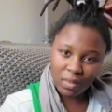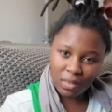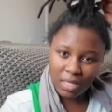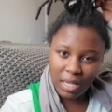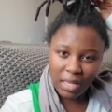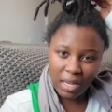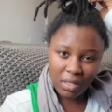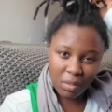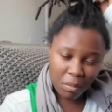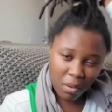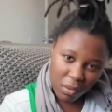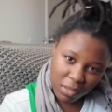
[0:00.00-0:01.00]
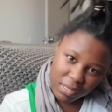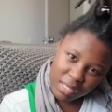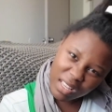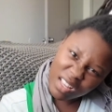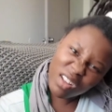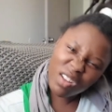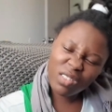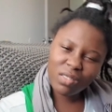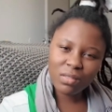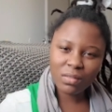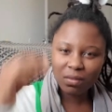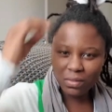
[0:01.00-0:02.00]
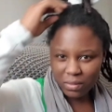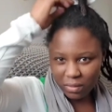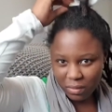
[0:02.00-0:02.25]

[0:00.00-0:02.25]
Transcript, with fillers: take it out the ponytail.